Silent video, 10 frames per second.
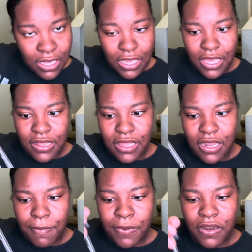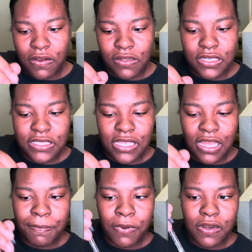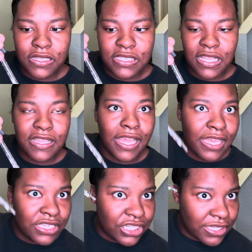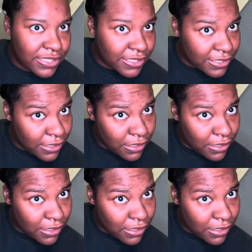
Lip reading: and then I'll put it on the side parts, then the edges.